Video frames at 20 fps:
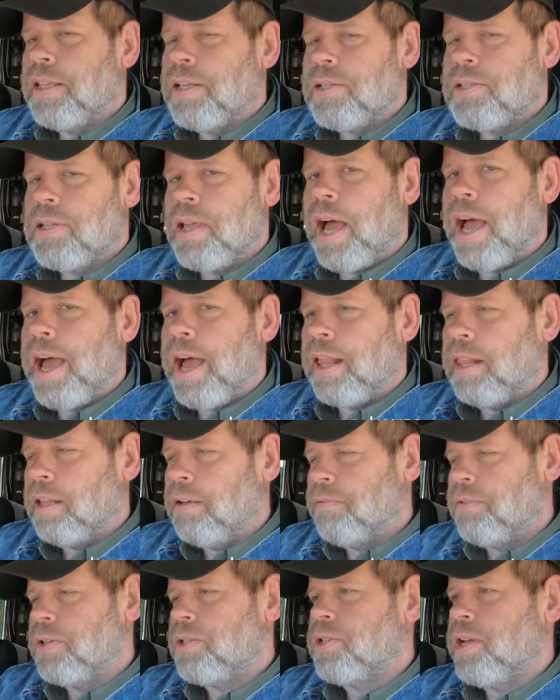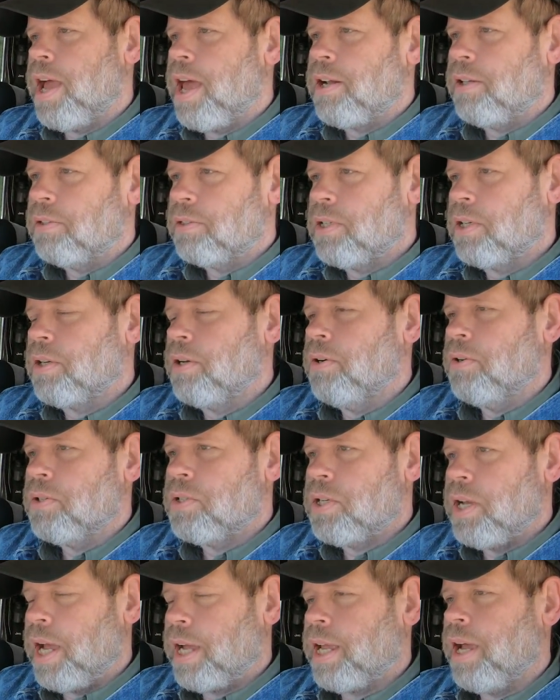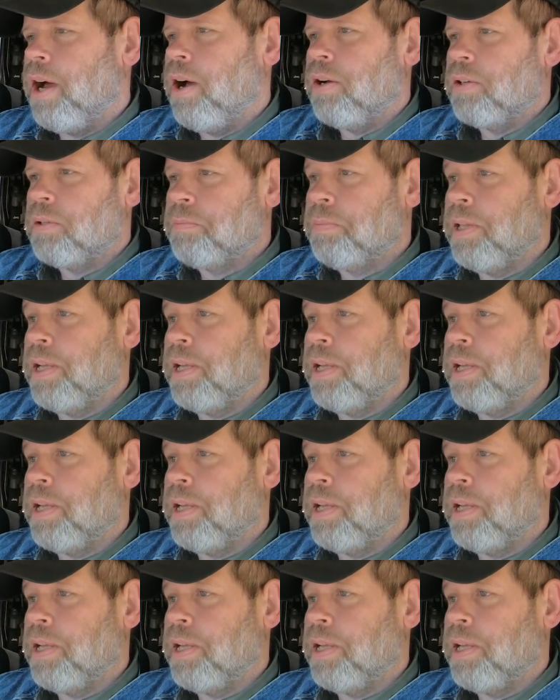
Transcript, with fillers: the style of the channel to go check out